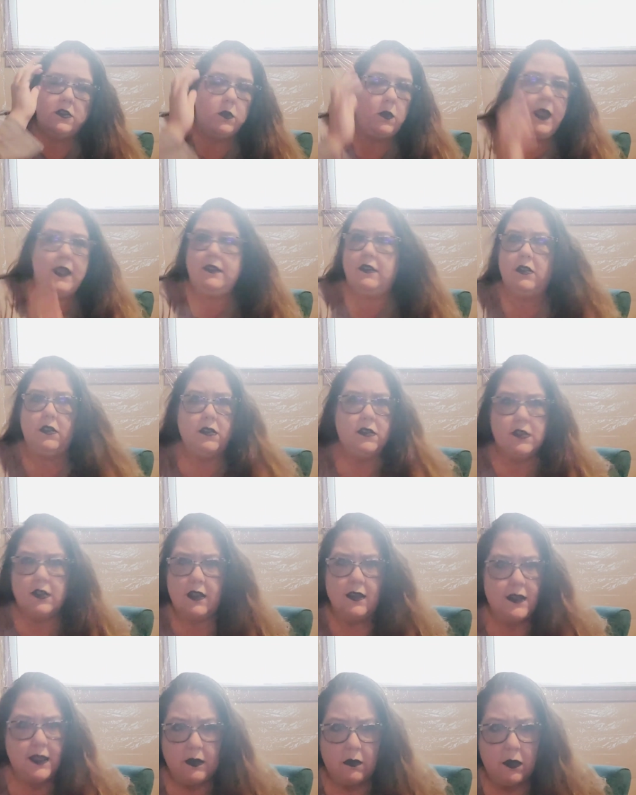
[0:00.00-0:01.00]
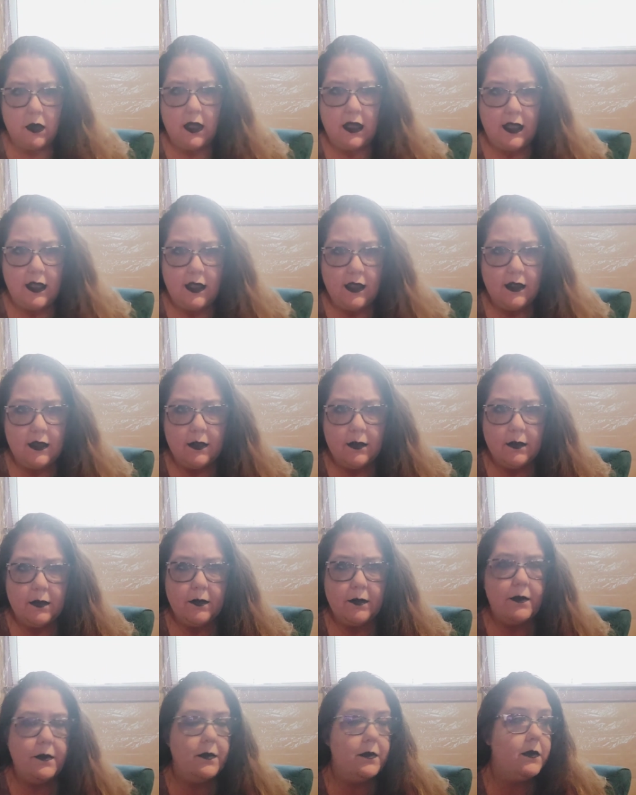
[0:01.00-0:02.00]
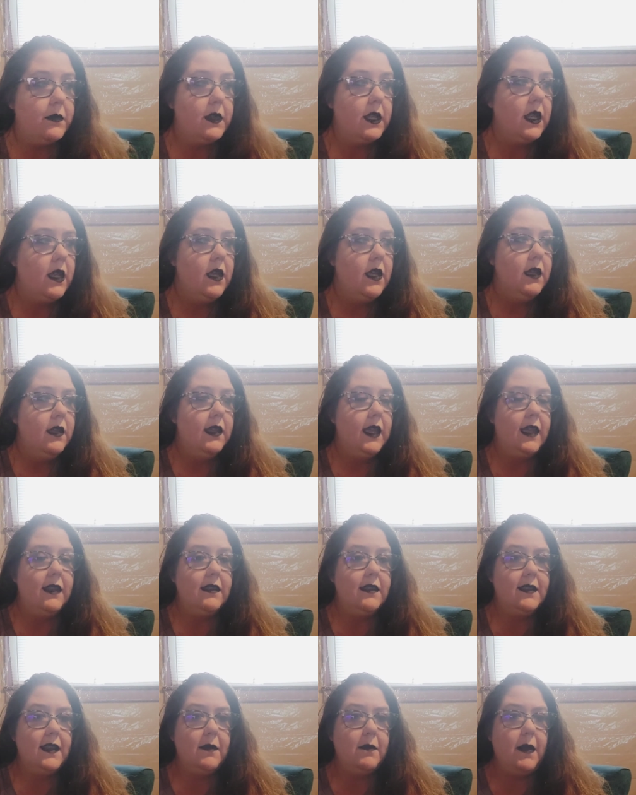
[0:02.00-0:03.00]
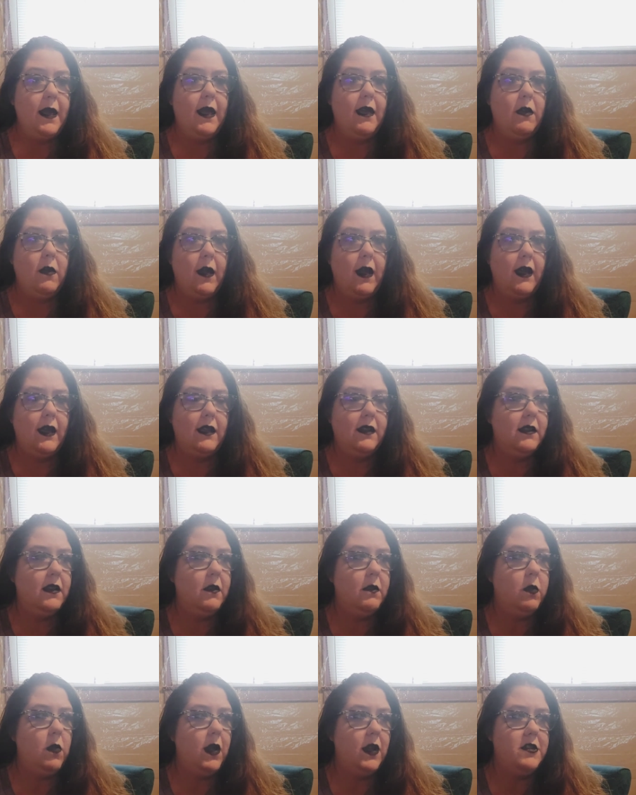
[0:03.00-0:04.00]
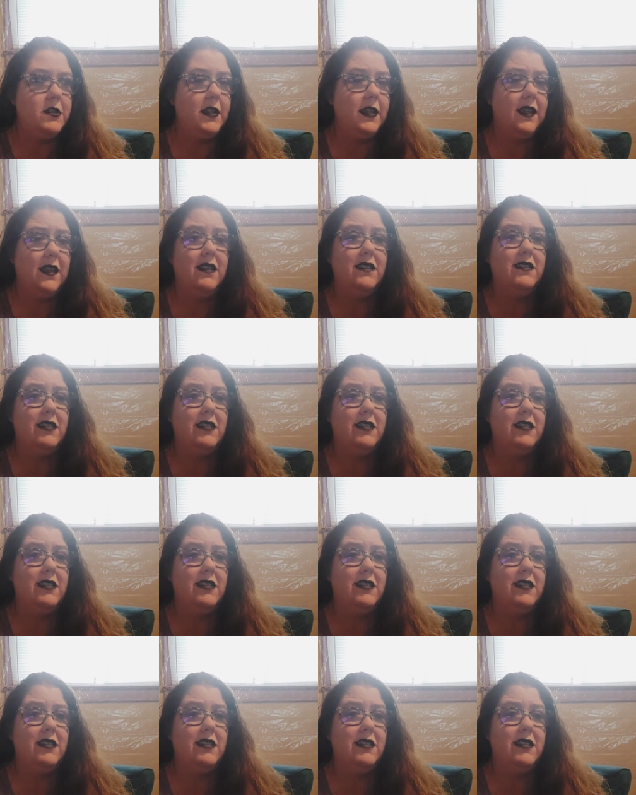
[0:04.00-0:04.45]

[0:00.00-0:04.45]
westerns, because he really didn't. Yet somehow I ended up watching a